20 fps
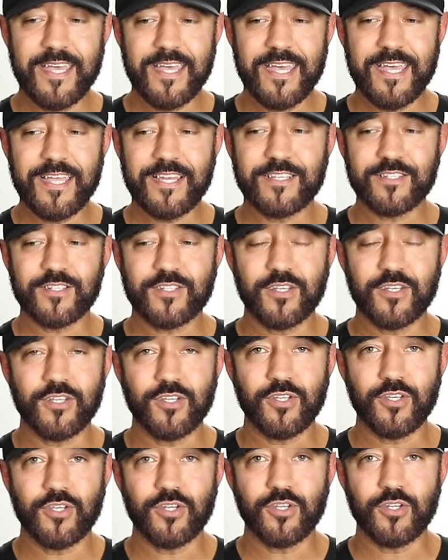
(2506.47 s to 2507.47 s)
it is
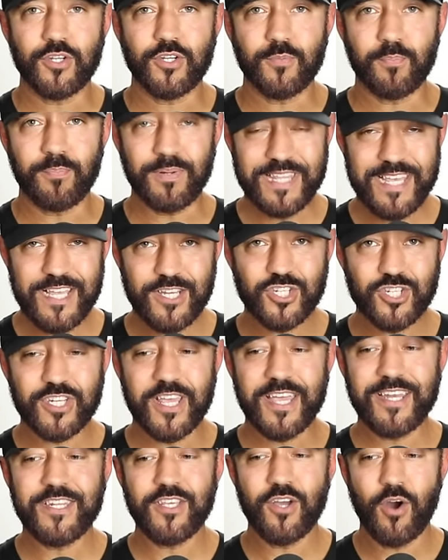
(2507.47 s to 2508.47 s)
bleached
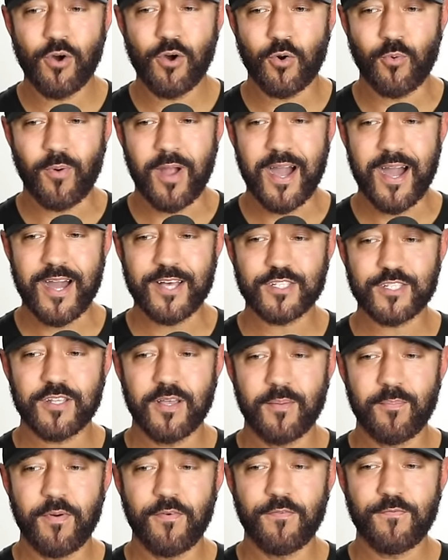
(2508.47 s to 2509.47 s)
and deodorized
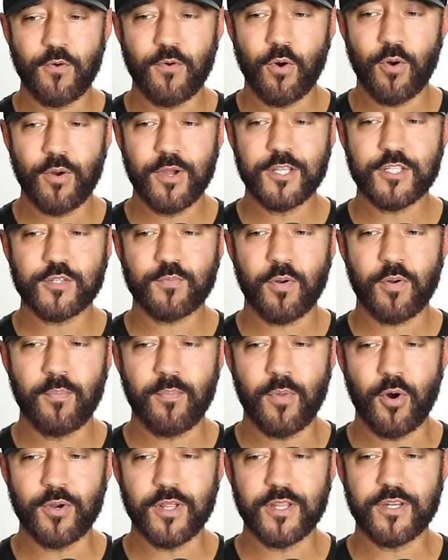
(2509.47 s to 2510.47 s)
before it's
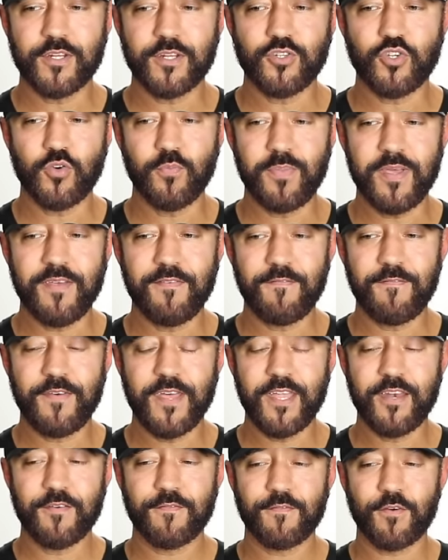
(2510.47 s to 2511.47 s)
promoted to be
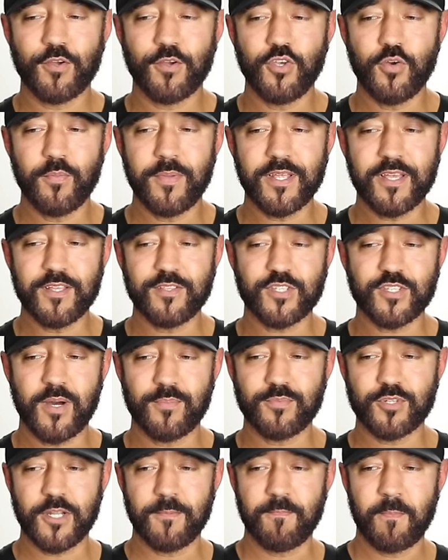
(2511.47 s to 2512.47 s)
fit for human
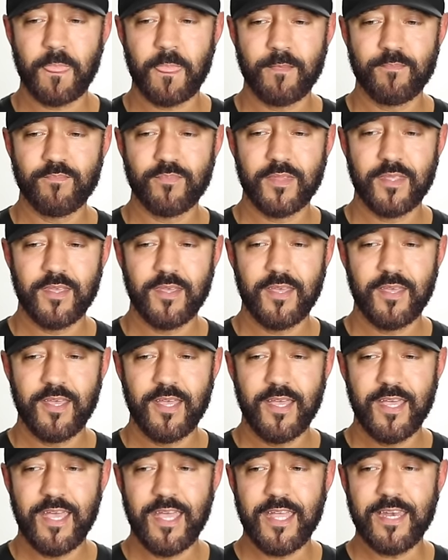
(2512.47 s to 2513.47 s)
consumption.
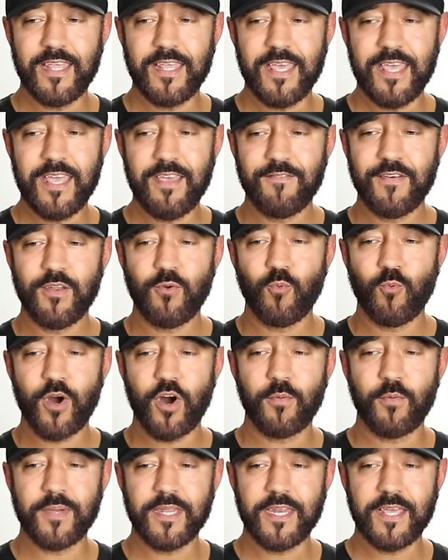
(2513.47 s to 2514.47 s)
And even
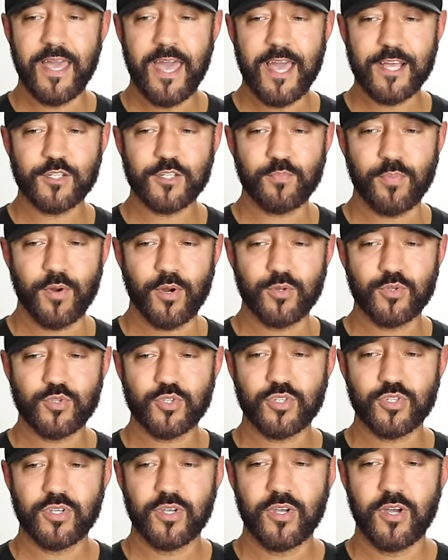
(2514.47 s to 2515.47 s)
well meaning
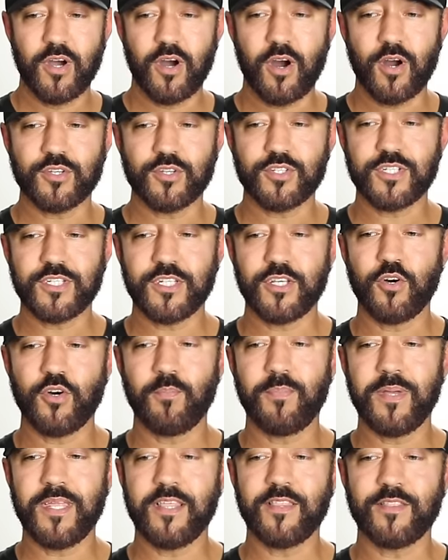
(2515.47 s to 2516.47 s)
experts are still
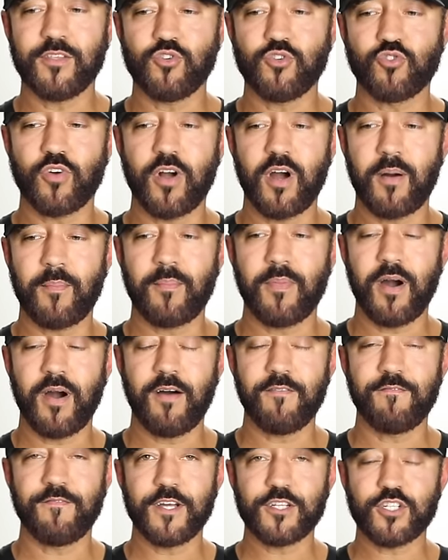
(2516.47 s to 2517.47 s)
beating the drum
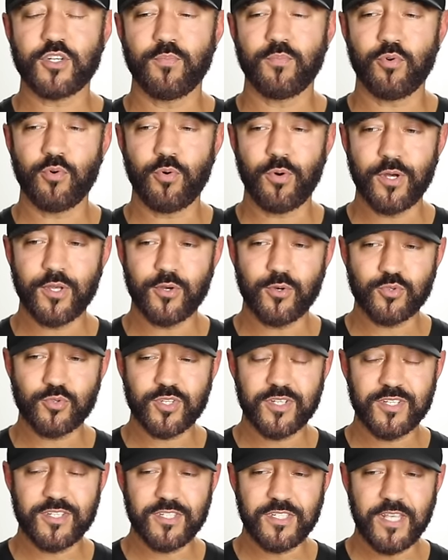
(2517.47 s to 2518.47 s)
of vegetable oils'
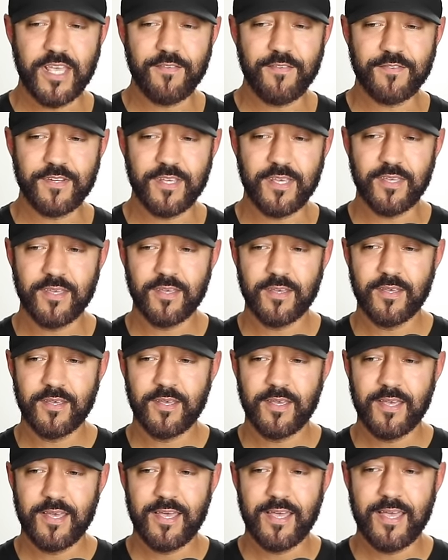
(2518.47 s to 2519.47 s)
safety.
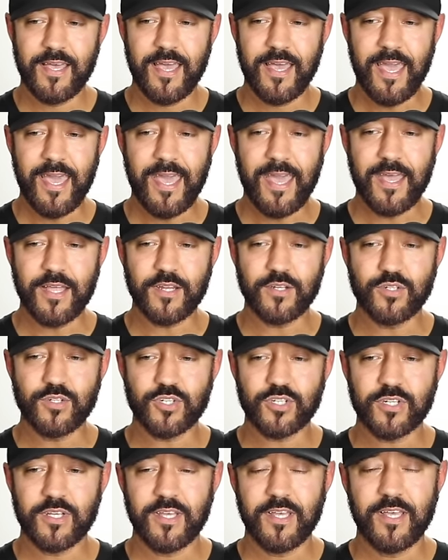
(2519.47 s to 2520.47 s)
And